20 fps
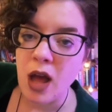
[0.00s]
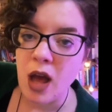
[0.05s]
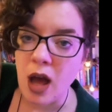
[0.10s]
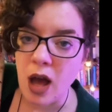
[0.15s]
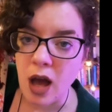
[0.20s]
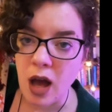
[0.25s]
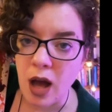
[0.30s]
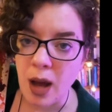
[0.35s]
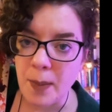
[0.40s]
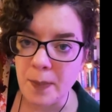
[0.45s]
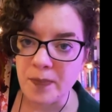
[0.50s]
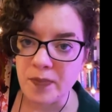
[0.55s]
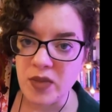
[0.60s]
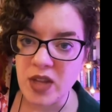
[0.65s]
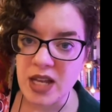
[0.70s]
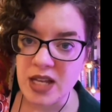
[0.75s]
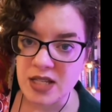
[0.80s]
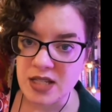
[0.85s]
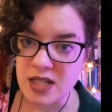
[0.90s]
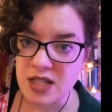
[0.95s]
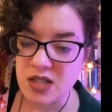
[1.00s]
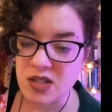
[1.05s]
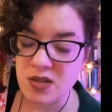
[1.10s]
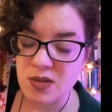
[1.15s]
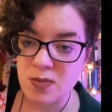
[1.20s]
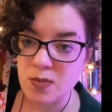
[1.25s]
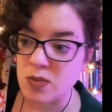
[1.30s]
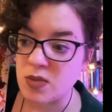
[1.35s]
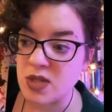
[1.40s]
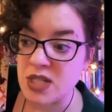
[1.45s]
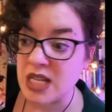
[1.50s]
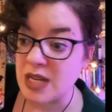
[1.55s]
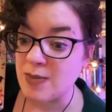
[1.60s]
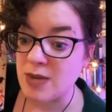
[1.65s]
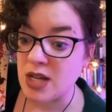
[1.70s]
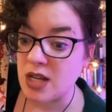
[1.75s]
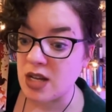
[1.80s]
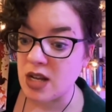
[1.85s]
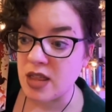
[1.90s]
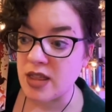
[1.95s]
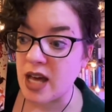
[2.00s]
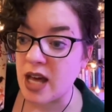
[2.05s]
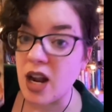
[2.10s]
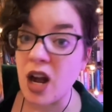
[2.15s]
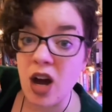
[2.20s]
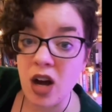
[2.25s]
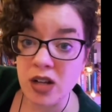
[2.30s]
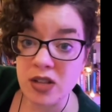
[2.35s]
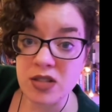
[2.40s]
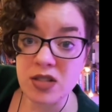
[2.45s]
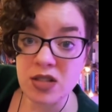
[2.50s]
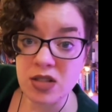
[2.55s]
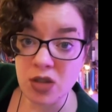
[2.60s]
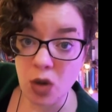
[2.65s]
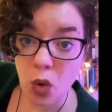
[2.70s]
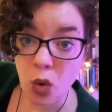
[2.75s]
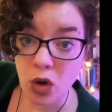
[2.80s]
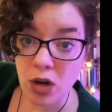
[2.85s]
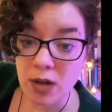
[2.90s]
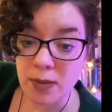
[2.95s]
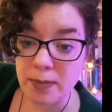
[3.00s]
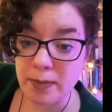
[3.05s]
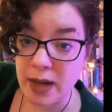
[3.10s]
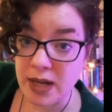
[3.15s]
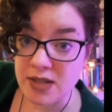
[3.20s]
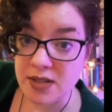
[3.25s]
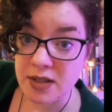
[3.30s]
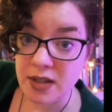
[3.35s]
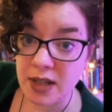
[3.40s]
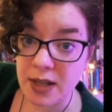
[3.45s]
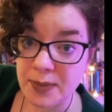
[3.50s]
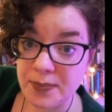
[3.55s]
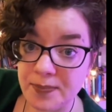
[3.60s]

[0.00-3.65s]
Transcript: um, is this demon that hunts the horn, basically.